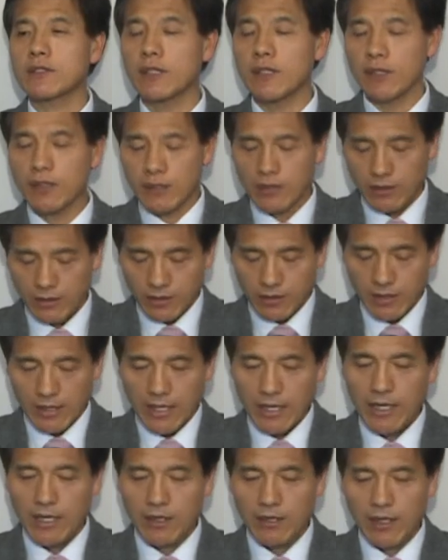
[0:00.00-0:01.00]
It will
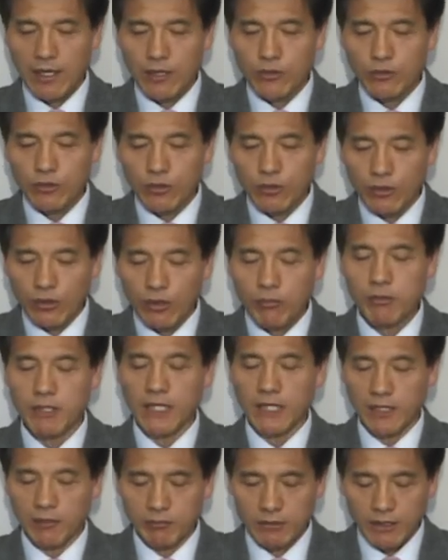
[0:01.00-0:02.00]
also be
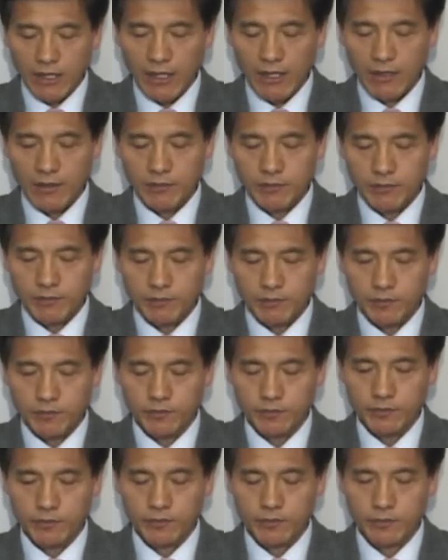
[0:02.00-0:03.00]
a blessing
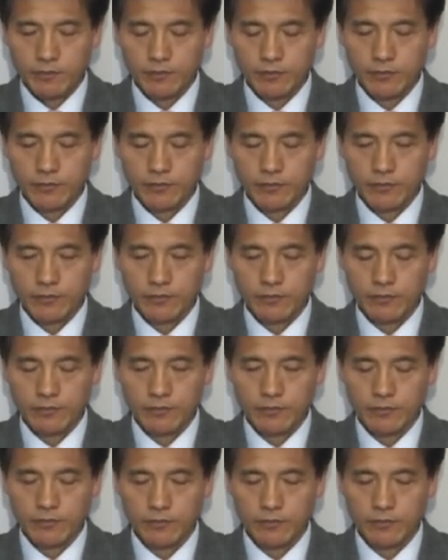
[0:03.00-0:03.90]
to us.